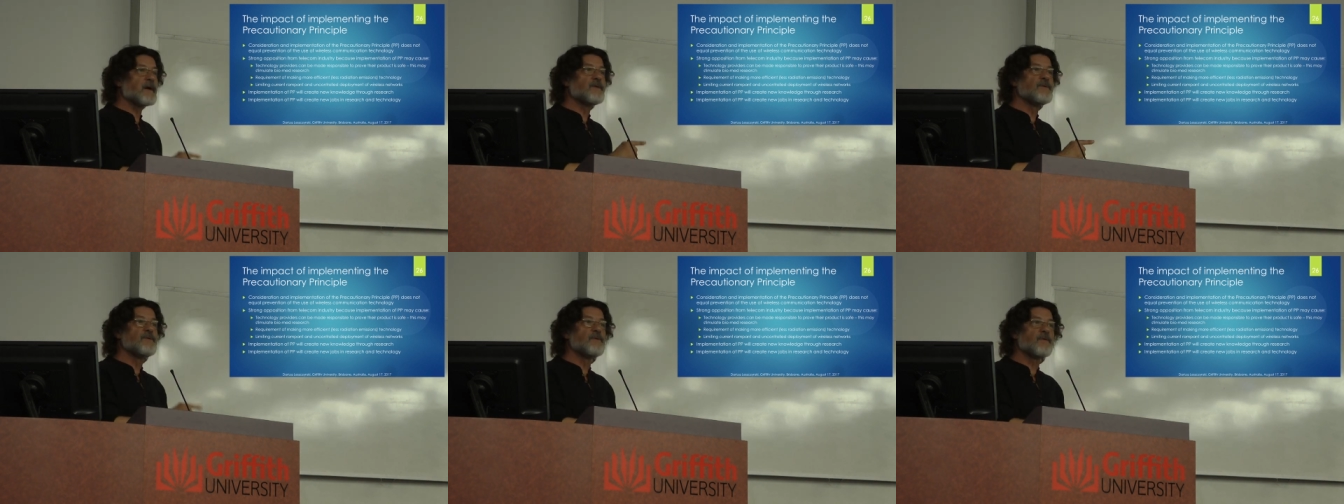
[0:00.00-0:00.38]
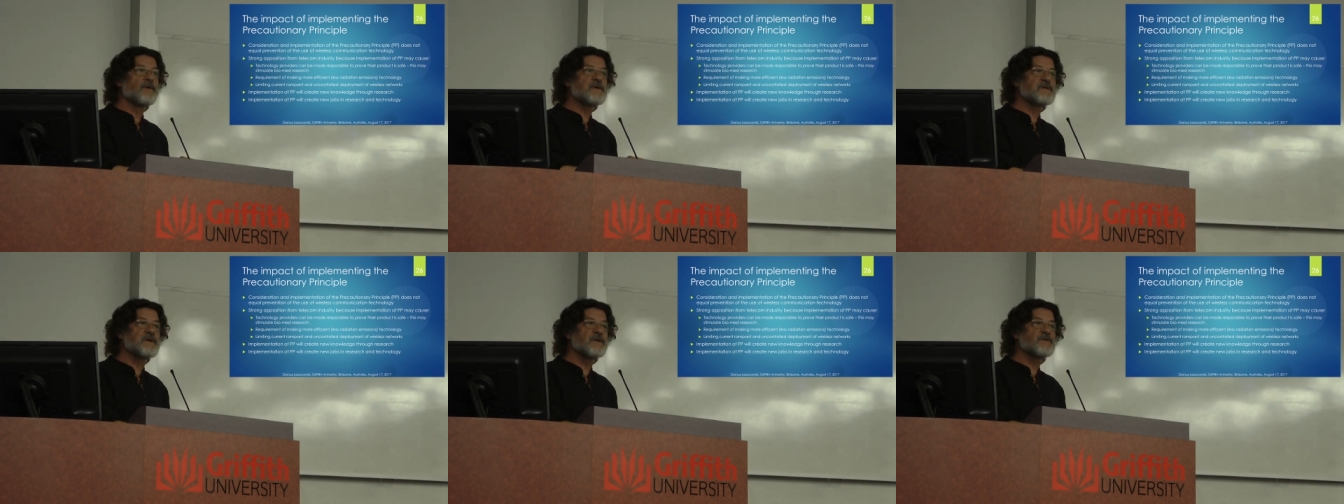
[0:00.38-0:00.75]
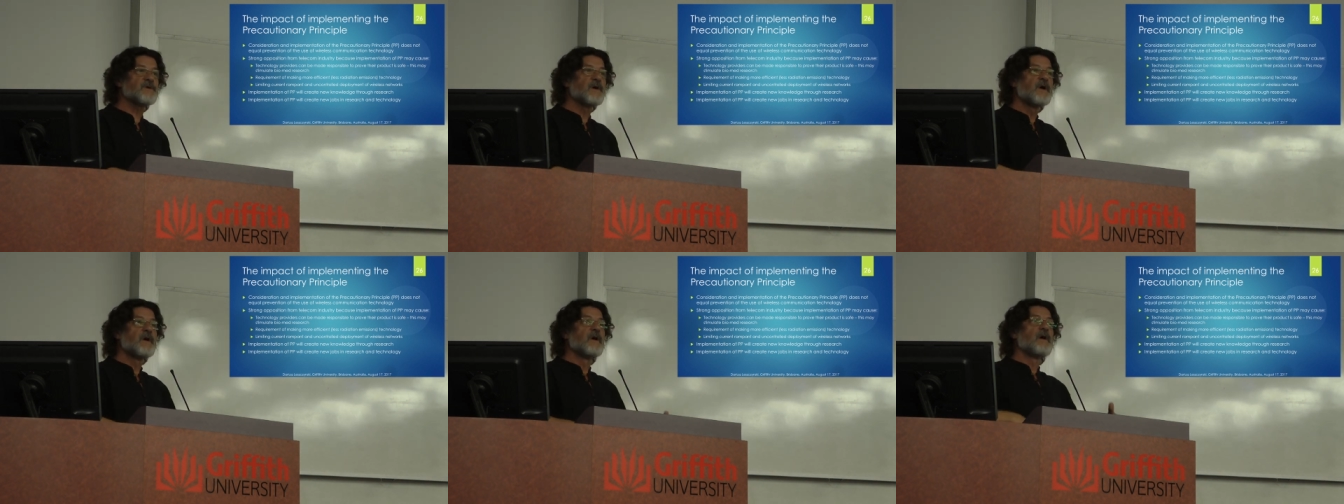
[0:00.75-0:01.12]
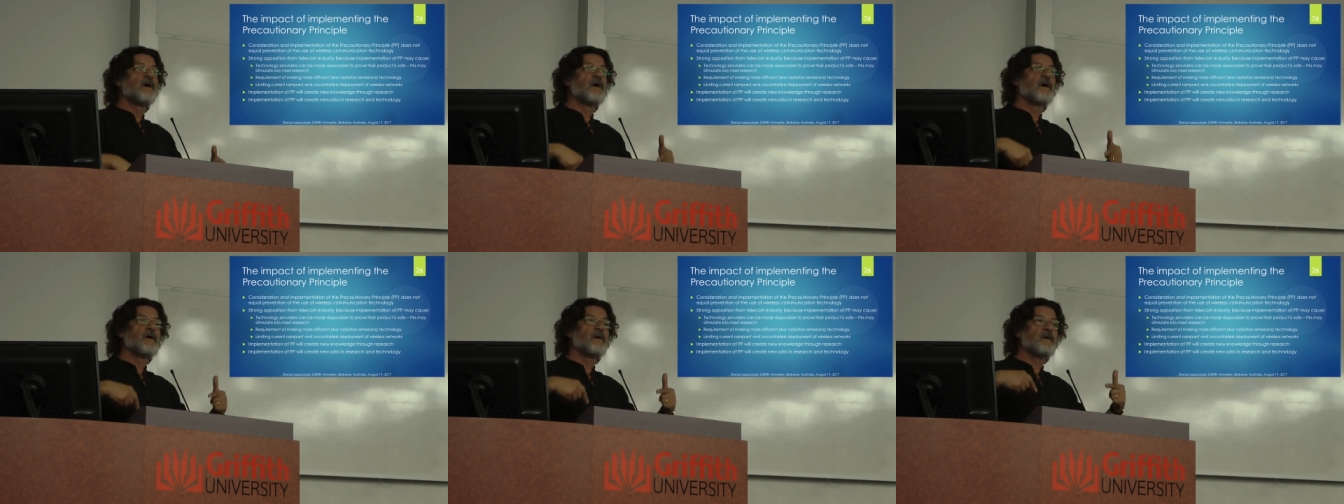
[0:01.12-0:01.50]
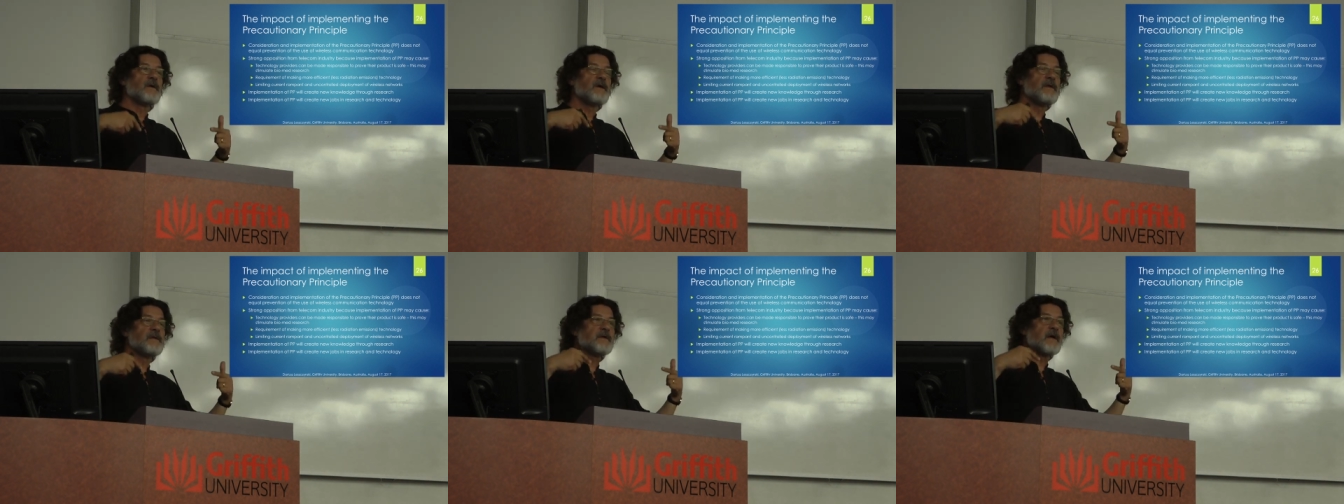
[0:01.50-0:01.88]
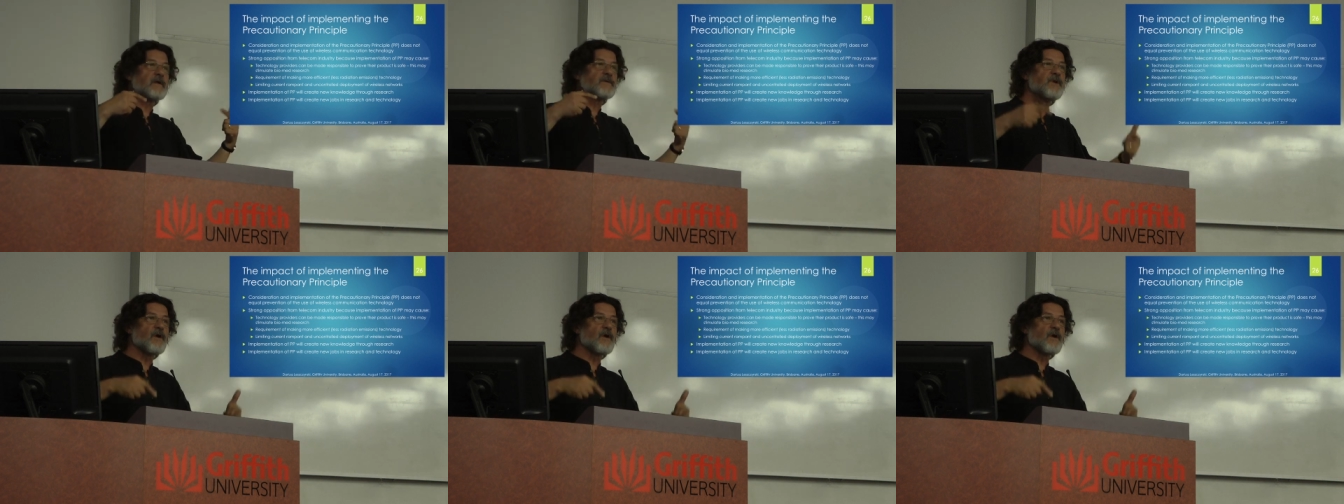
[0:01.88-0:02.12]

make new research in